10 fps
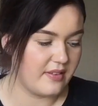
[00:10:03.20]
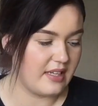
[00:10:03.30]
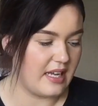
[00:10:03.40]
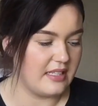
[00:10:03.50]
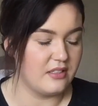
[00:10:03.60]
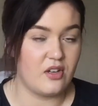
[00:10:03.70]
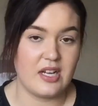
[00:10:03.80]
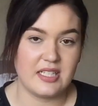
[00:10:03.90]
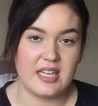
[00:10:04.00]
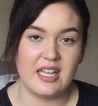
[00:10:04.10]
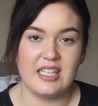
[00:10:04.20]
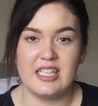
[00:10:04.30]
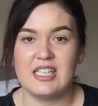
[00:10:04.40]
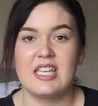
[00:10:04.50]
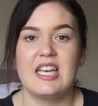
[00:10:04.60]
like light
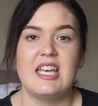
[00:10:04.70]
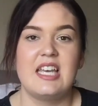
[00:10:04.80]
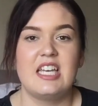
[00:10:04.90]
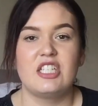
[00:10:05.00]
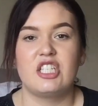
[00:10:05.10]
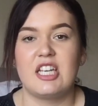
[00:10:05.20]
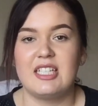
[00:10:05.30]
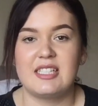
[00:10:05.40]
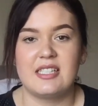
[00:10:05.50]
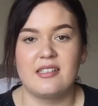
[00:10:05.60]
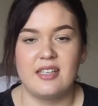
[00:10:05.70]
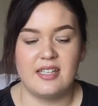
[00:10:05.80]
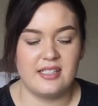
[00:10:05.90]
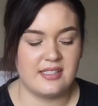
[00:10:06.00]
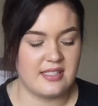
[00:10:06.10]
coloured sheets and
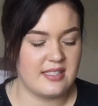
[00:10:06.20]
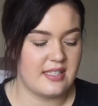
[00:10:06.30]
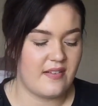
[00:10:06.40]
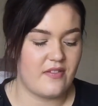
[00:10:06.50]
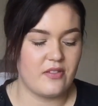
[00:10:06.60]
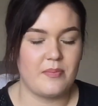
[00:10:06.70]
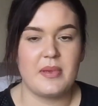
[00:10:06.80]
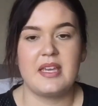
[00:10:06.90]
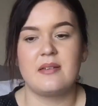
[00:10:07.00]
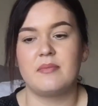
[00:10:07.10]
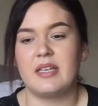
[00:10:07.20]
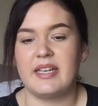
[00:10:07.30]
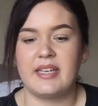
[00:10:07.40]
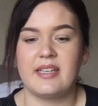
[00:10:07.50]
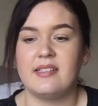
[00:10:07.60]
linens and stuff on the bed and
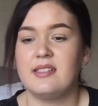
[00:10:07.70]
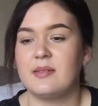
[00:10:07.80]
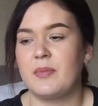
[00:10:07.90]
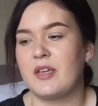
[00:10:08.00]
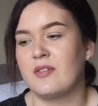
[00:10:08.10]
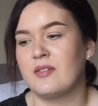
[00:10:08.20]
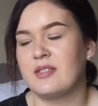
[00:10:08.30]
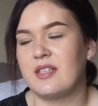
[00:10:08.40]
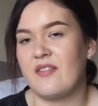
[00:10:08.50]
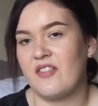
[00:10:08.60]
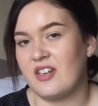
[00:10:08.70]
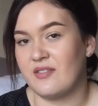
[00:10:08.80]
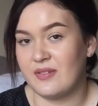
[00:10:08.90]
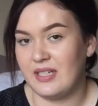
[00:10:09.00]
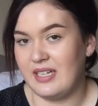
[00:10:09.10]
blankets because I find
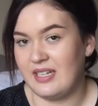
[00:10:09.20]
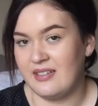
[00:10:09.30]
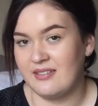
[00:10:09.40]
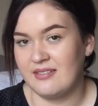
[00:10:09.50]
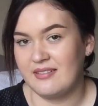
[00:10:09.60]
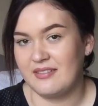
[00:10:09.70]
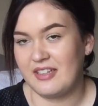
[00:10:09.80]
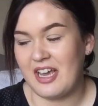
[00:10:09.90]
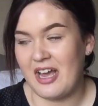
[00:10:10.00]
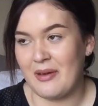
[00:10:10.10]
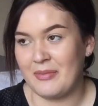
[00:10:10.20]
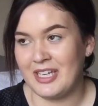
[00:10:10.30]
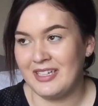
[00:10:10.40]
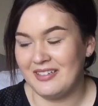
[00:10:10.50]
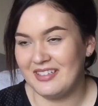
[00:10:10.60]
it really
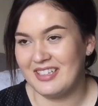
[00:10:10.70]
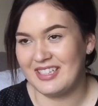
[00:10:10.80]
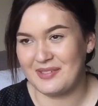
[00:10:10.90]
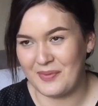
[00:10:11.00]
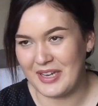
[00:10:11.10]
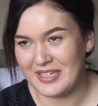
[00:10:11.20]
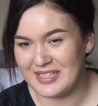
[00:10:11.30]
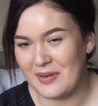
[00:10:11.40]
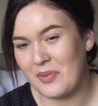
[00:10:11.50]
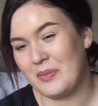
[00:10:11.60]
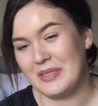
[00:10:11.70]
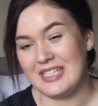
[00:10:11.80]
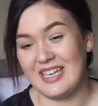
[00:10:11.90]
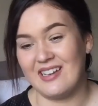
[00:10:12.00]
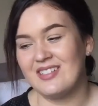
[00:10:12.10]
calming, as weird as that probably
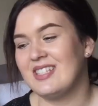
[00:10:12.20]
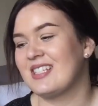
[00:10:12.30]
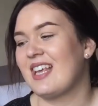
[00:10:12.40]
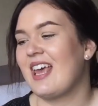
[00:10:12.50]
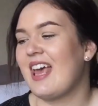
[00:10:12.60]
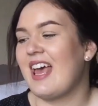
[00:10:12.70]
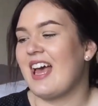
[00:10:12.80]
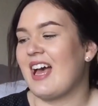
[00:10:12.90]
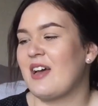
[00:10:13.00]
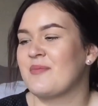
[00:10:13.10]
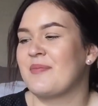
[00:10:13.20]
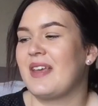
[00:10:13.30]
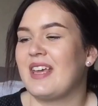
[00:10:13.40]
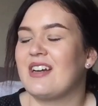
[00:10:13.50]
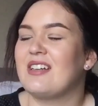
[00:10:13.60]
sounds. And
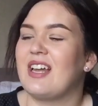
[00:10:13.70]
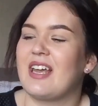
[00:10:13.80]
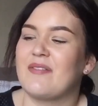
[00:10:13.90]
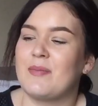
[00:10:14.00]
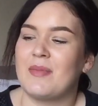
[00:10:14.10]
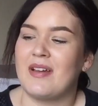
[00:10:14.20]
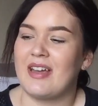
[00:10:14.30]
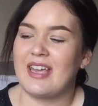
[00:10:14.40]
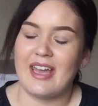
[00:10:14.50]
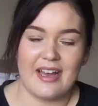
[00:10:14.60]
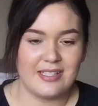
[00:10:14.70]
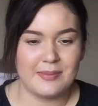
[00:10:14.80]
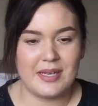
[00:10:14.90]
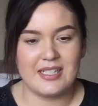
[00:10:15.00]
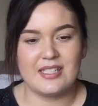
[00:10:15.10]
I like having my
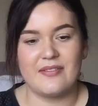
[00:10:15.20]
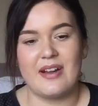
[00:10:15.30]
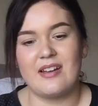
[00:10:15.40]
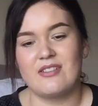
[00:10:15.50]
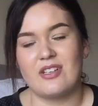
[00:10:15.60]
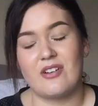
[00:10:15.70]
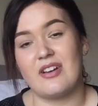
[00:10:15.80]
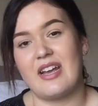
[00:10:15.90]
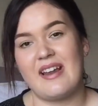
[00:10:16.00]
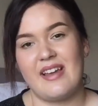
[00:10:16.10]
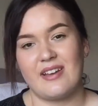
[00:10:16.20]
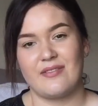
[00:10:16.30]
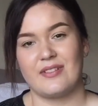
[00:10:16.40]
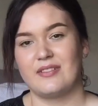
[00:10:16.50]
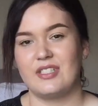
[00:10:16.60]
houseplants around to create like a
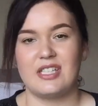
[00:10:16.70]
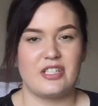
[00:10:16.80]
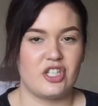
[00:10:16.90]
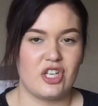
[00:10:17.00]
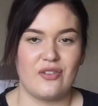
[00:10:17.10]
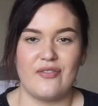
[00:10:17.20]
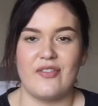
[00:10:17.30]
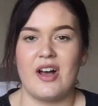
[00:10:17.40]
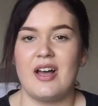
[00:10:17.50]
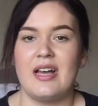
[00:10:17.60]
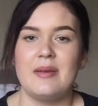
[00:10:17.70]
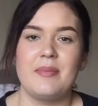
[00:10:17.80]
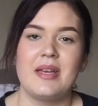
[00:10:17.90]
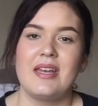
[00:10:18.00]
real just chill vibe,